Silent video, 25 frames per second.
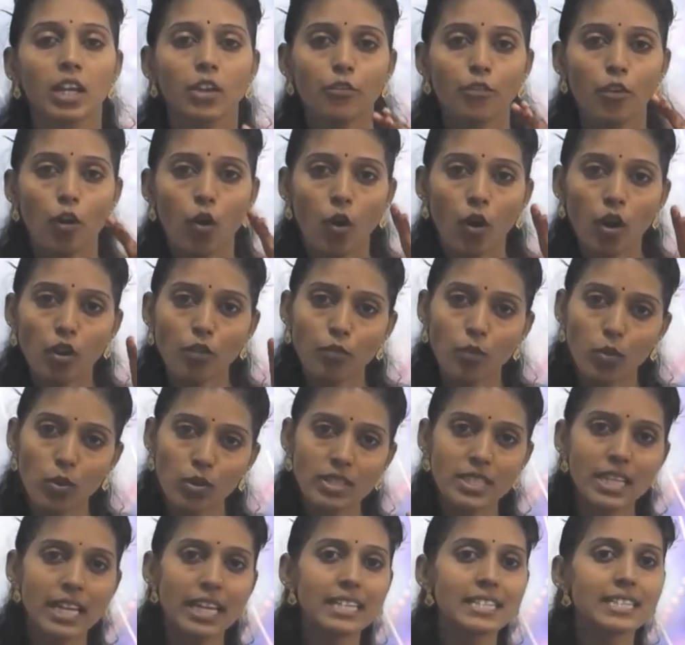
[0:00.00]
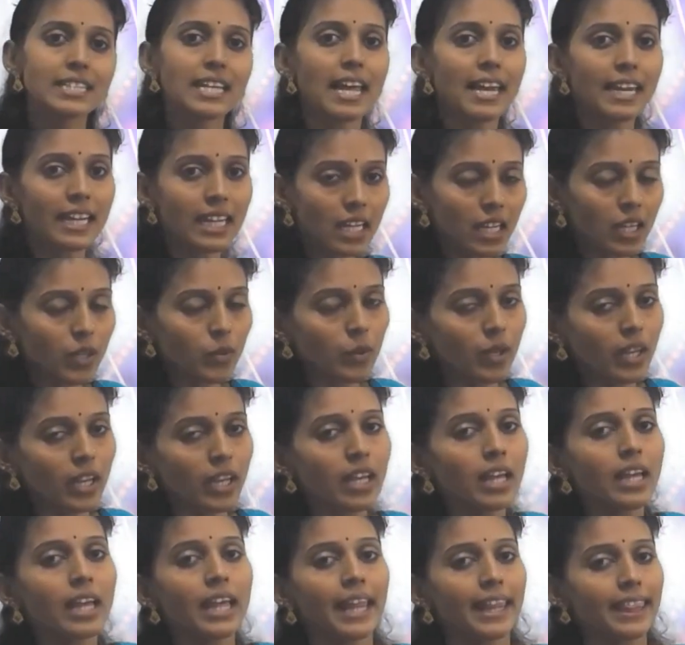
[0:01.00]
If all 4 sides are
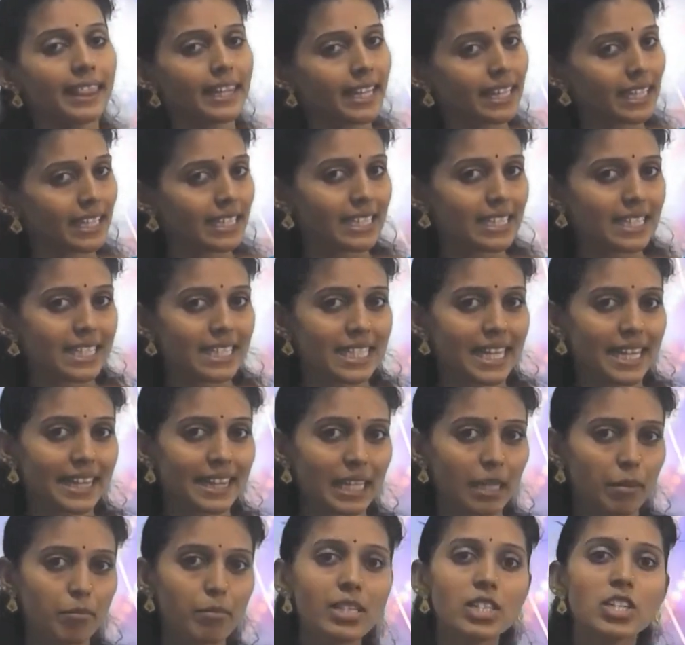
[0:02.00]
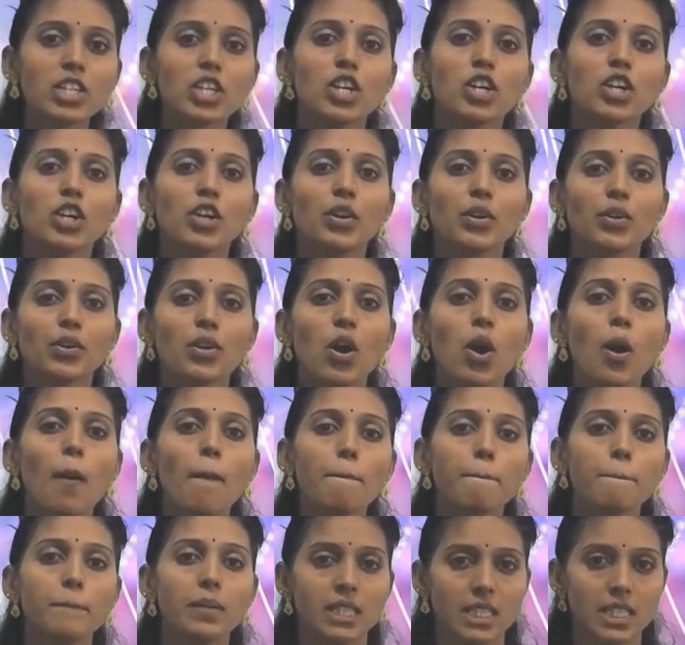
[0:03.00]
equal, then it is nothing but
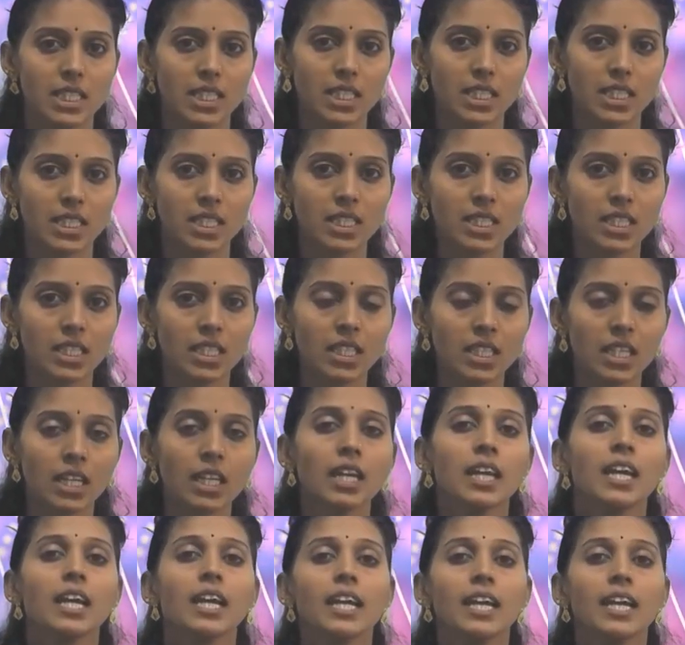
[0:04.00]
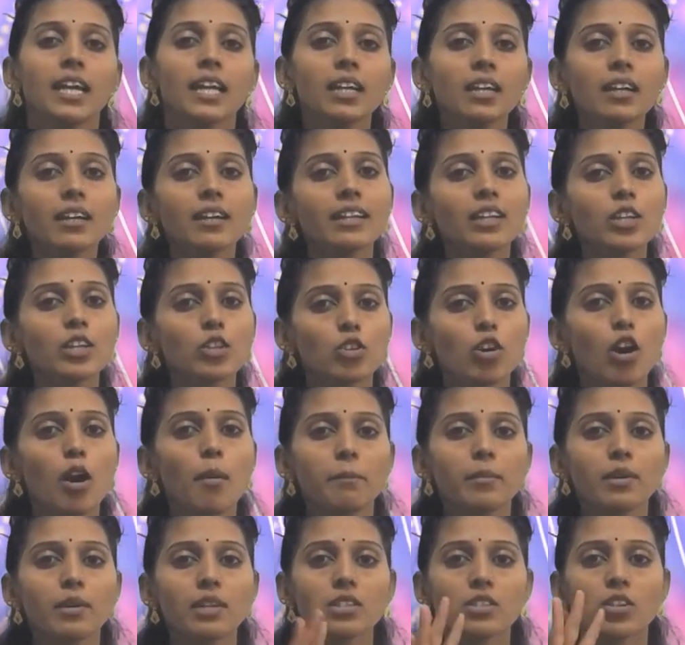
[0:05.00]
rhombus. Here in
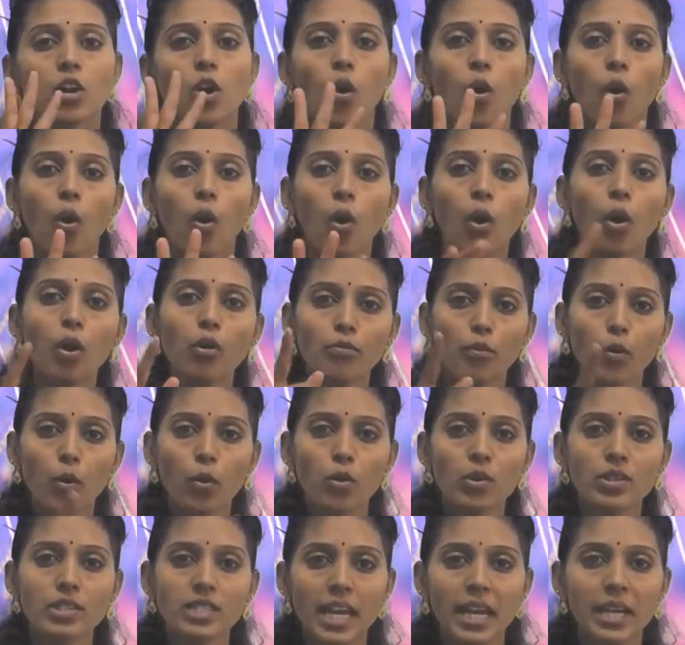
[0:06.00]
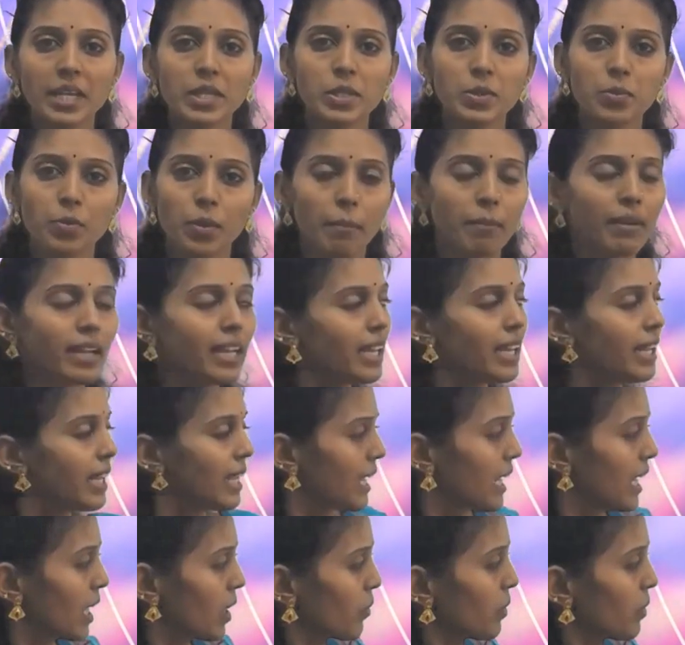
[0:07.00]
rhombus, all 4 sides will be
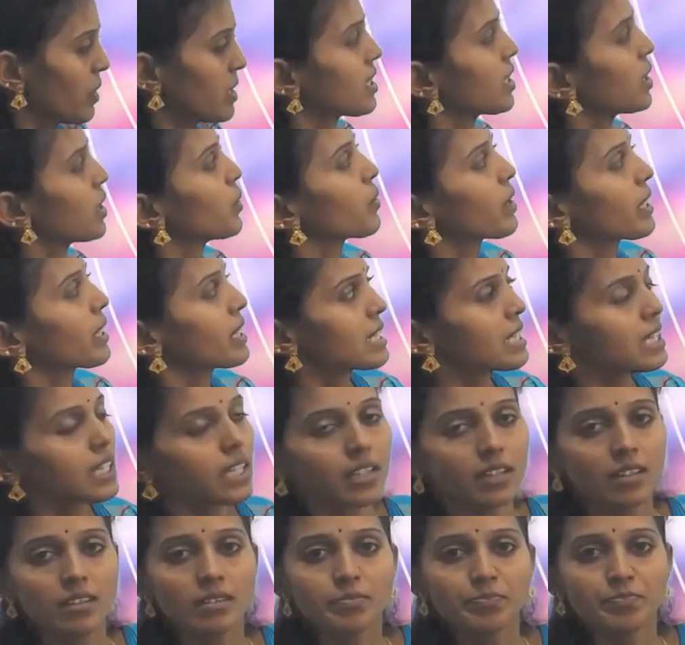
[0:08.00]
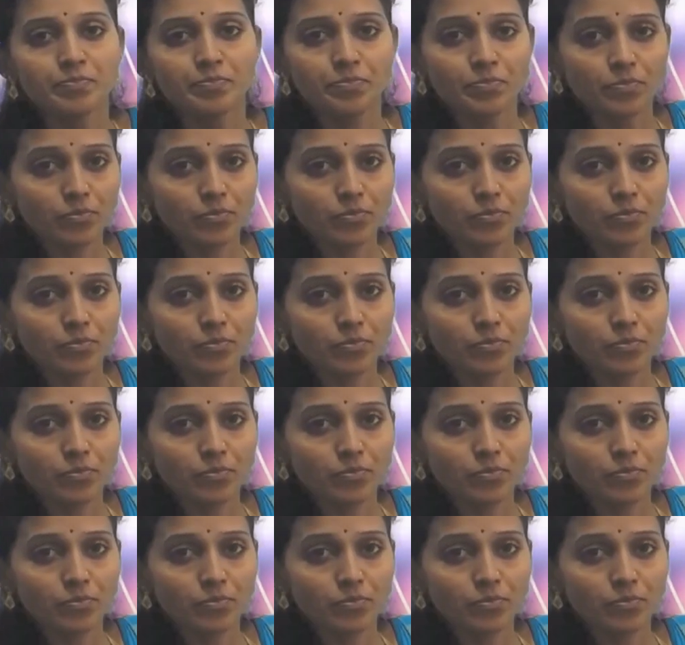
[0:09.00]
equal. See, you can see here,